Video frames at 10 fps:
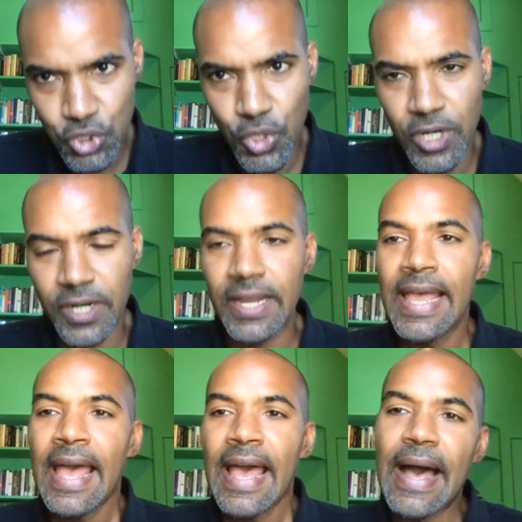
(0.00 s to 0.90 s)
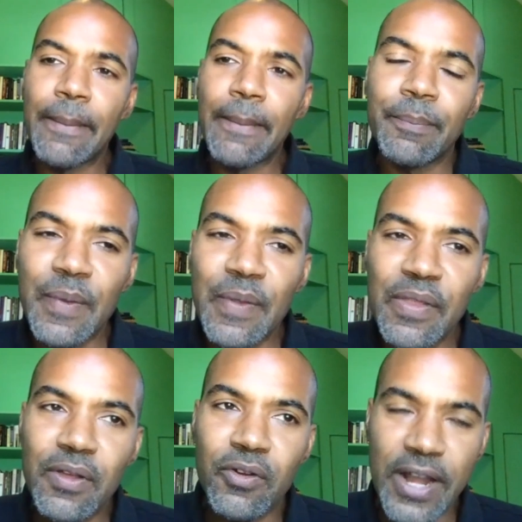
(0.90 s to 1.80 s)
Sure. Um,
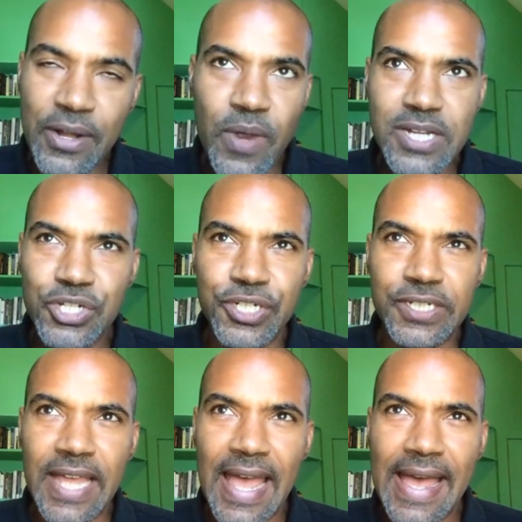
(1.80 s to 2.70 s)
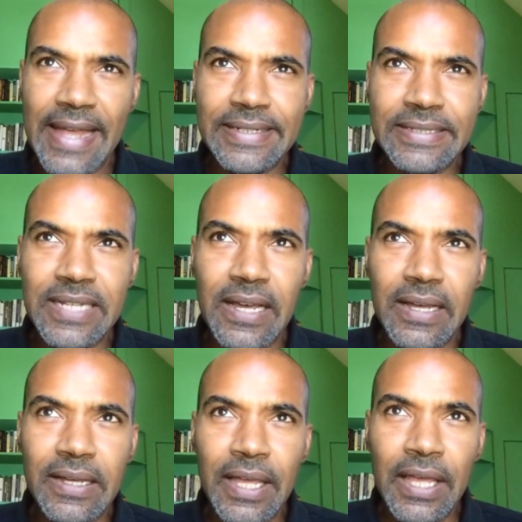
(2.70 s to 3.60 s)
great question. And
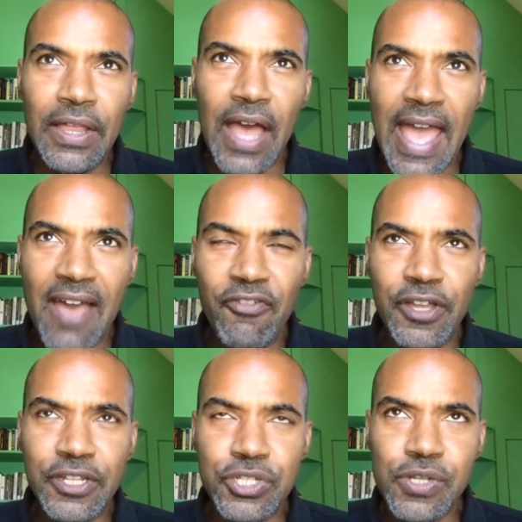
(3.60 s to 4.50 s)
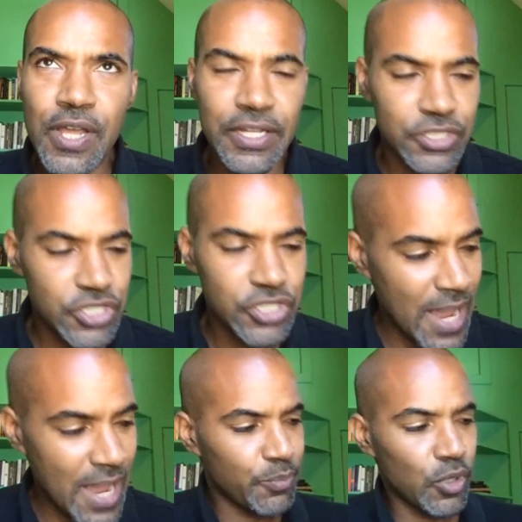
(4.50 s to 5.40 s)
uh, I have a, a,
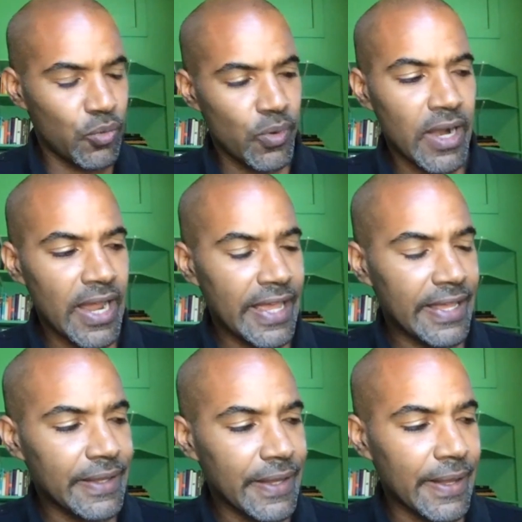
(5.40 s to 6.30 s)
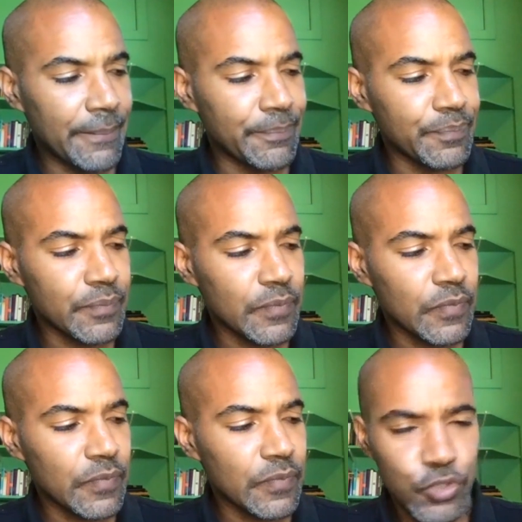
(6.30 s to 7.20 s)
chapter in the book where I um,
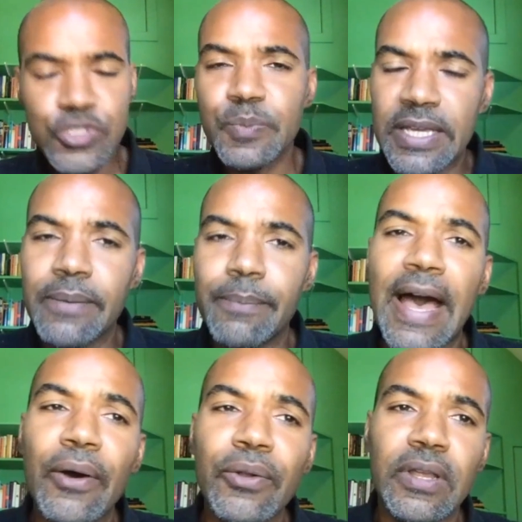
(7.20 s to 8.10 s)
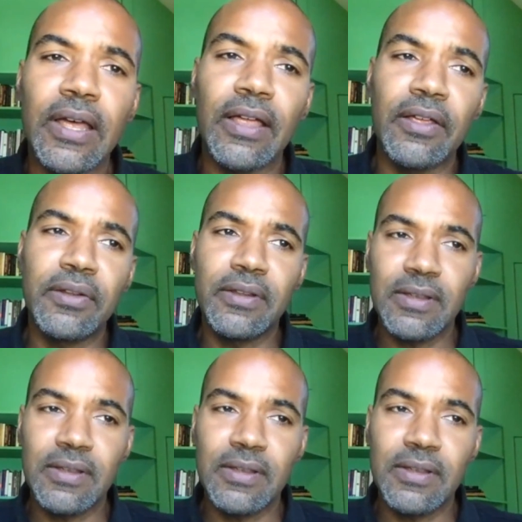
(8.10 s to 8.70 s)
do speak about, uh,